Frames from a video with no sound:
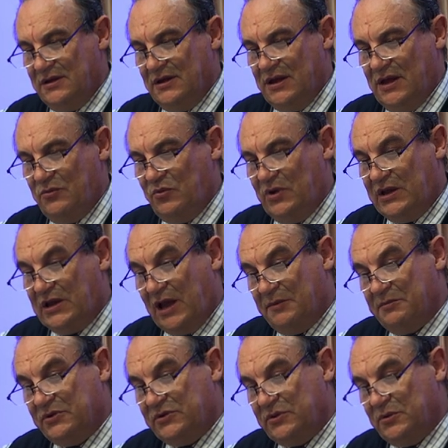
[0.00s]
And we
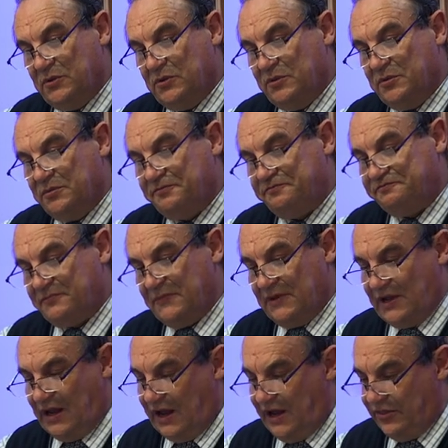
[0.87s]
come to
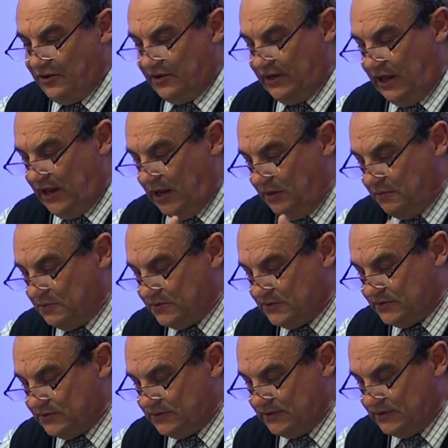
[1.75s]
other
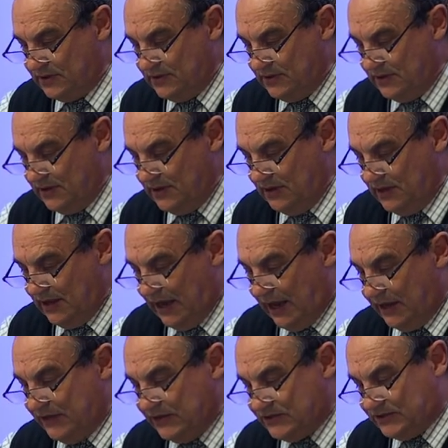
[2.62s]
names,
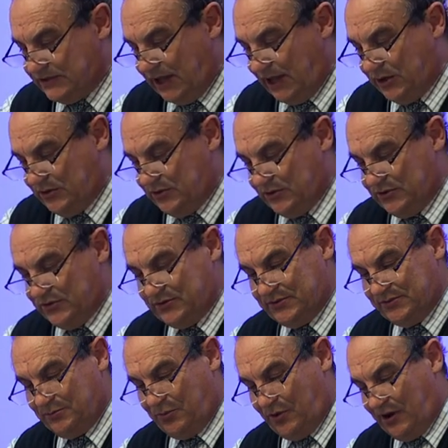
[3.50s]
Aristarchus.
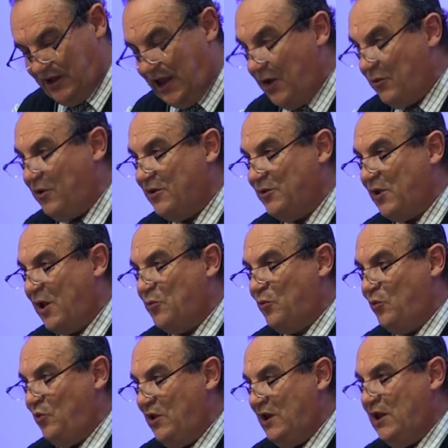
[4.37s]
Boy, I, would, I
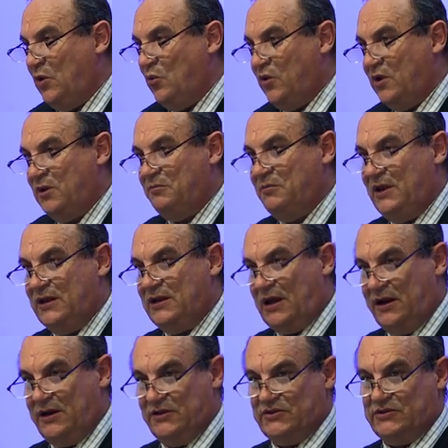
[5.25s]
really want to meet
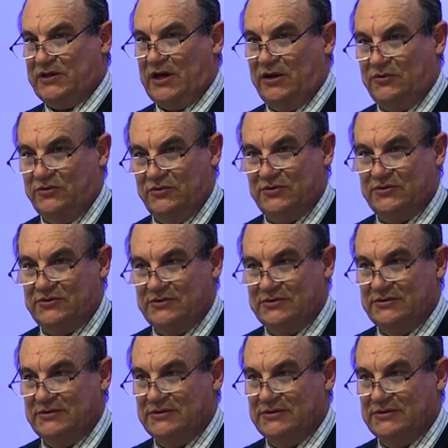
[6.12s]
Aristarchus.